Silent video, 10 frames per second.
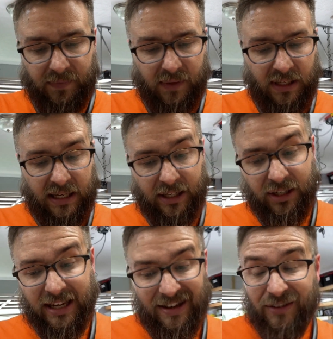
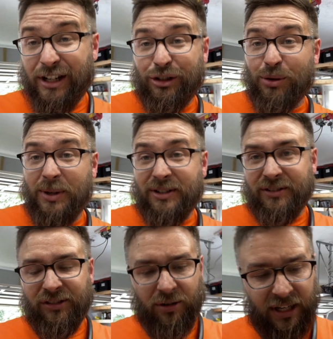actually have an extra wheel.
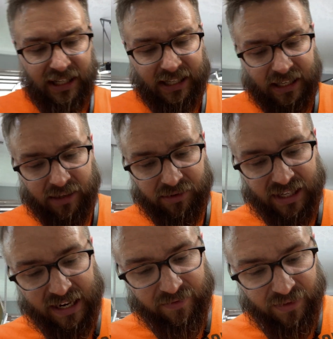So I need to get another
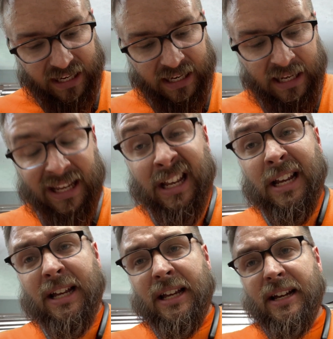tire for that.
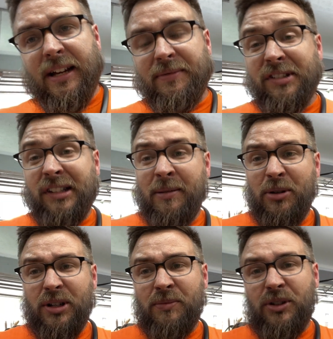The same
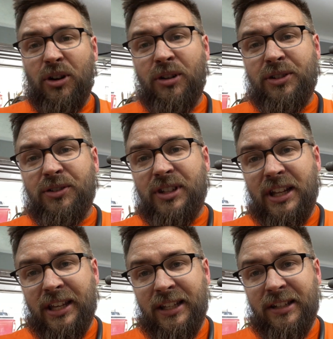person was also
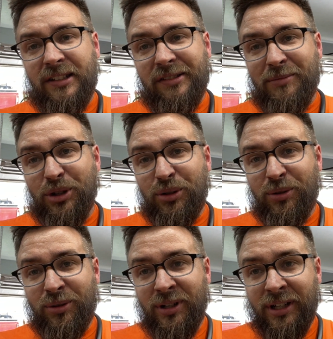selling some
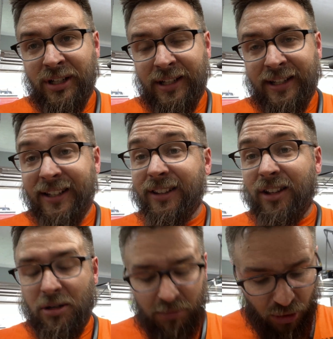new
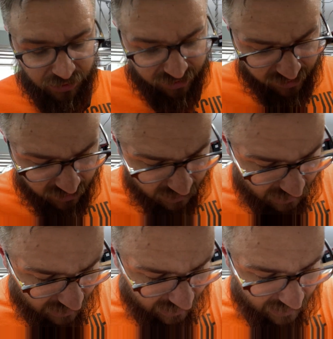lug bolts,
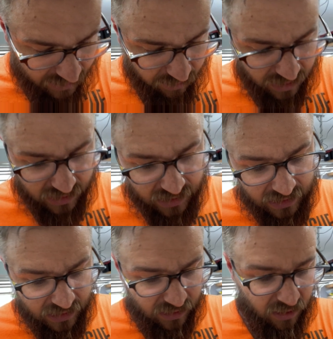and the reason
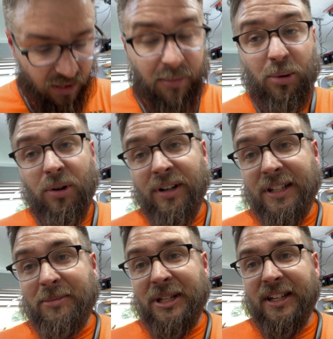these are important
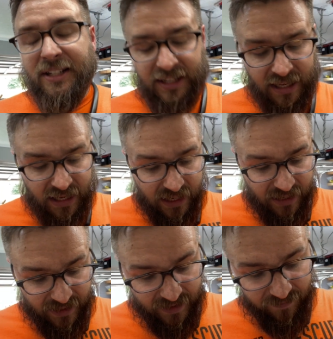is because
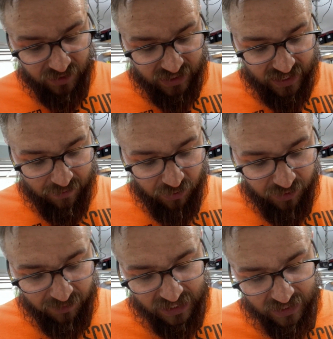this camper
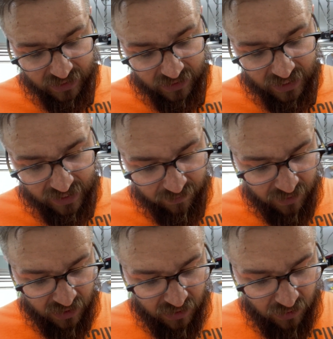was made at a time
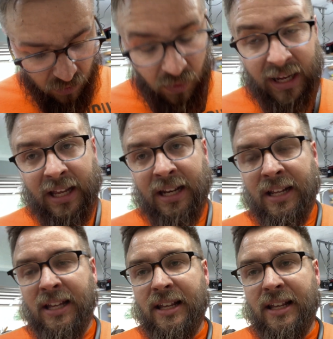when